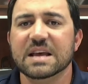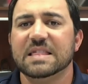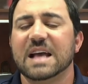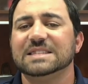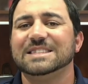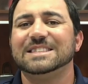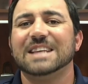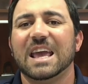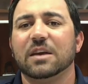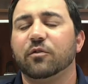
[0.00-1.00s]
That
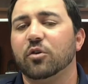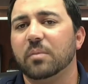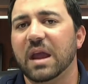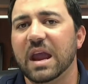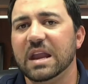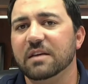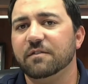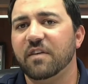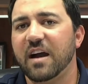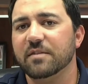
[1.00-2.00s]
sank from
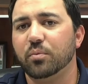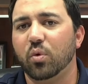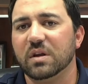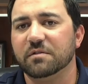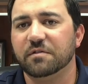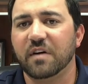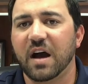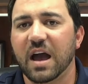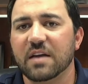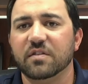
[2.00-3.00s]

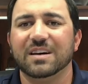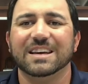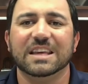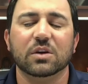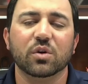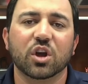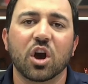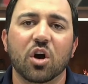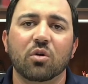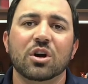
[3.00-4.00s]
85.5 a year
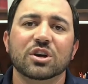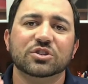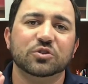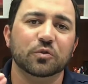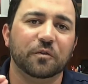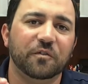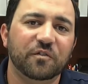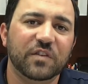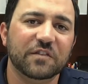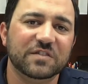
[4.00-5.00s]
ago to
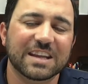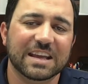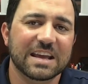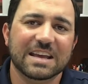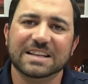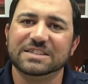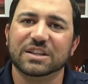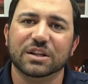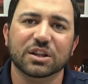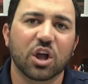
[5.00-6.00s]
50. It's the
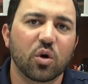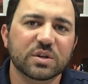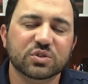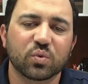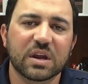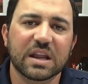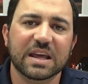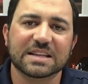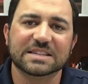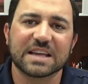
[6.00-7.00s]
lowest reading
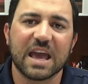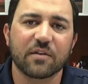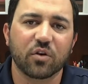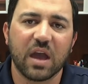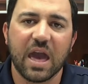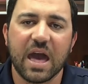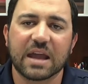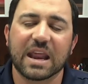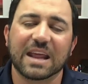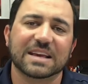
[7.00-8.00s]
it's ever had, and